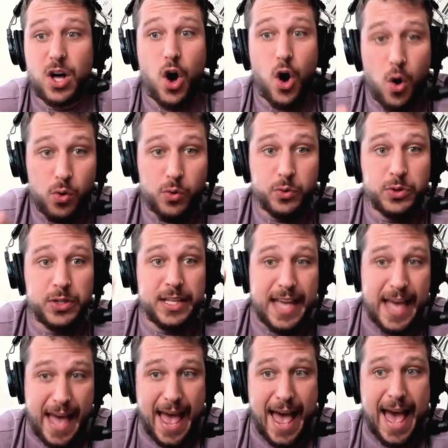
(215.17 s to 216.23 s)
only
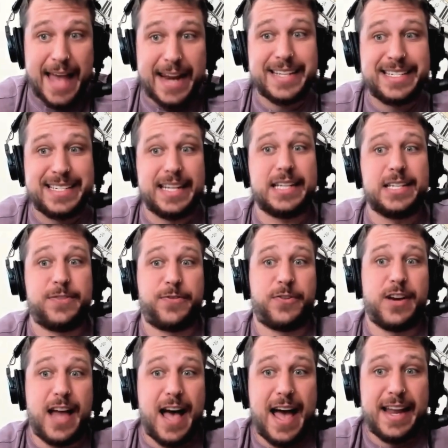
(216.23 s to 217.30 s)
had a 6
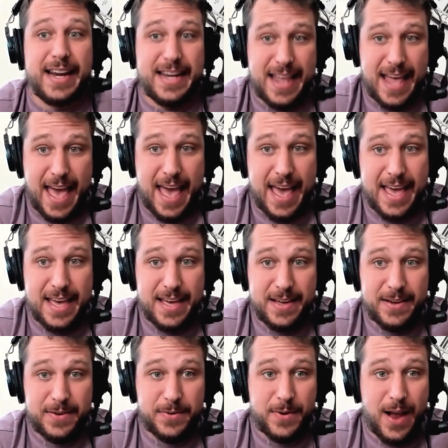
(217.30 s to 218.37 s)
for 9 day,
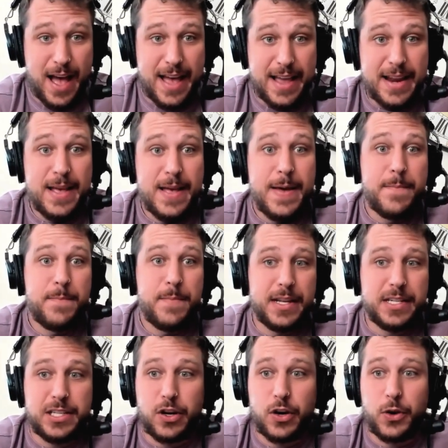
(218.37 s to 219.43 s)
right?
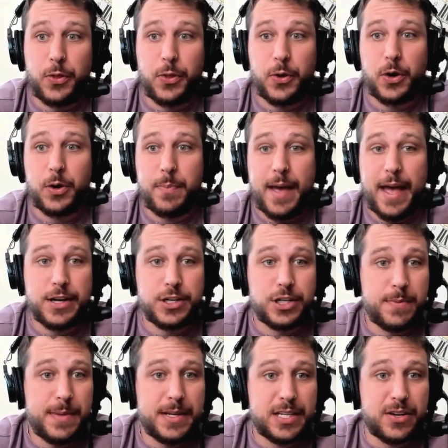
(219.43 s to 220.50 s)
Missing her third bench
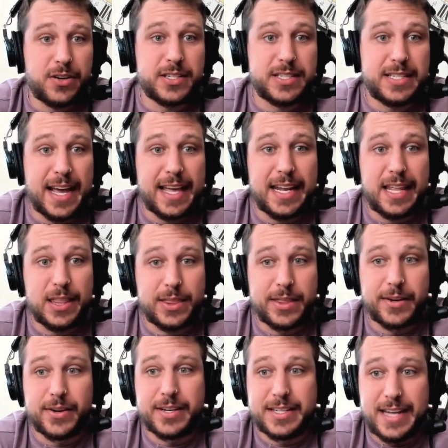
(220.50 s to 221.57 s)
and missing her second and
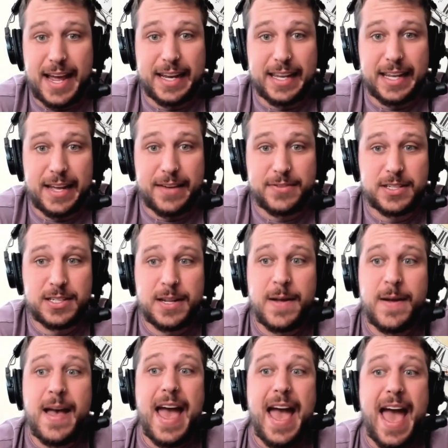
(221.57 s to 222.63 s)
third deadlifts,
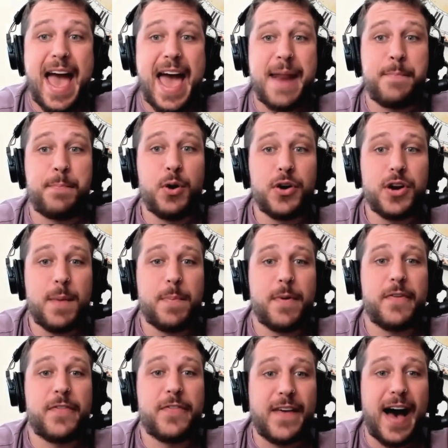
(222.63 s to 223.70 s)
and put up
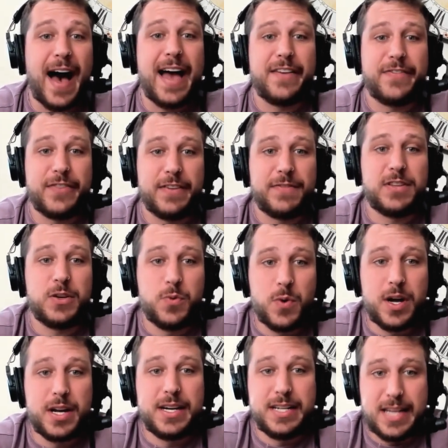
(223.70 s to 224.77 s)
a
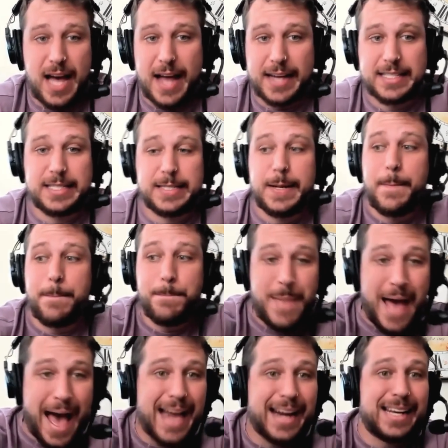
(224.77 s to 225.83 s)
551 dots.
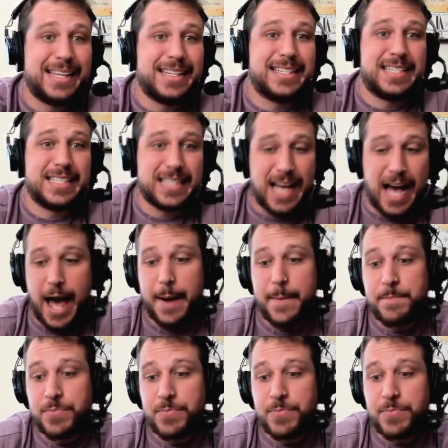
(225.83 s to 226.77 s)
Madeline Scott.